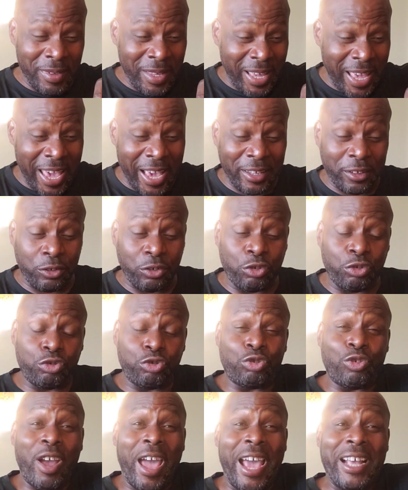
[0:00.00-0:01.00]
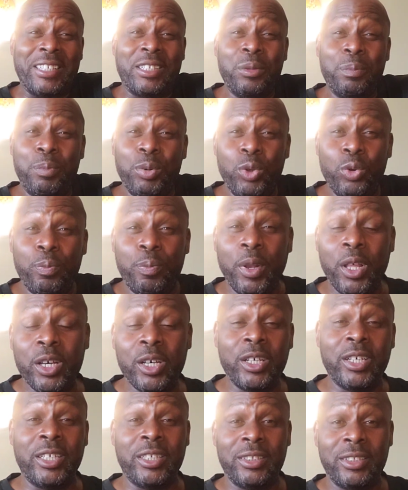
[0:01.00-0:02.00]
extract the blue
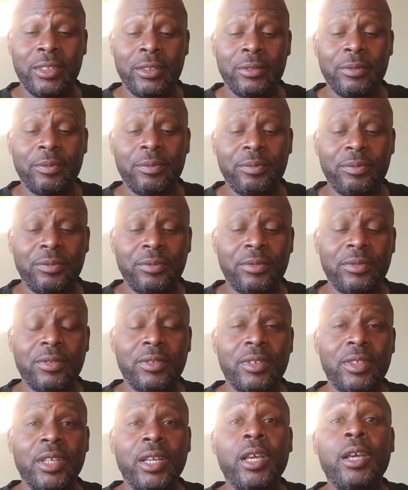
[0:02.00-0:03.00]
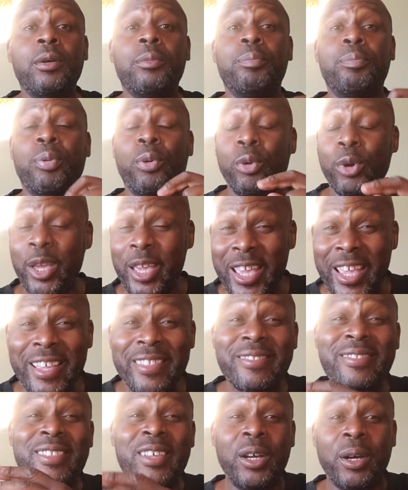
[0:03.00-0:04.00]
blood,
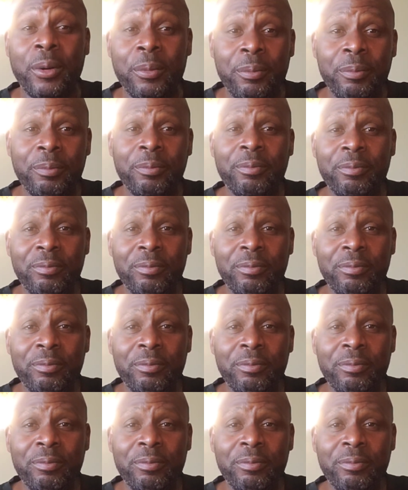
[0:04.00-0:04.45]
breed them,